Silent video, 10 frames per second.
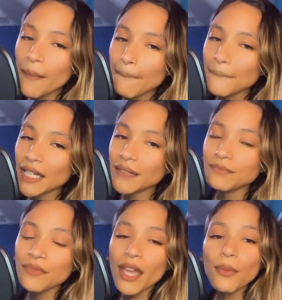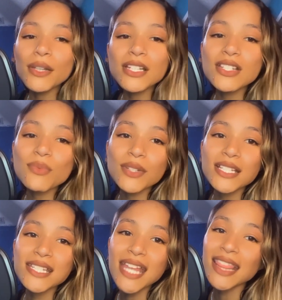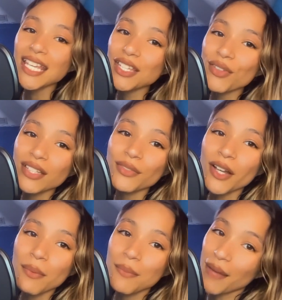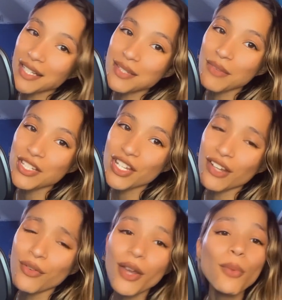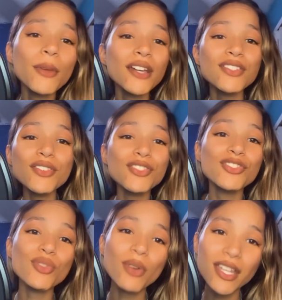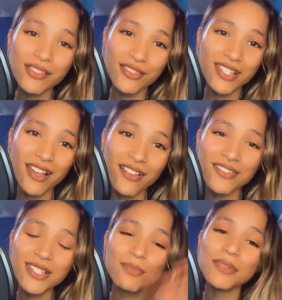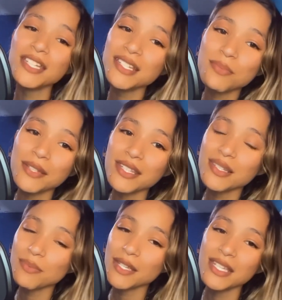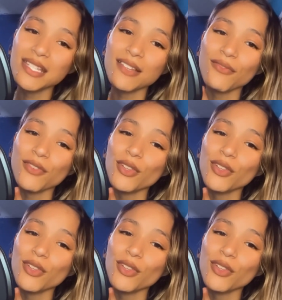But I really just wanted to say thank you guys for coming back to my channel. I hope you guys are enjoying yourselves. Please, please, please, if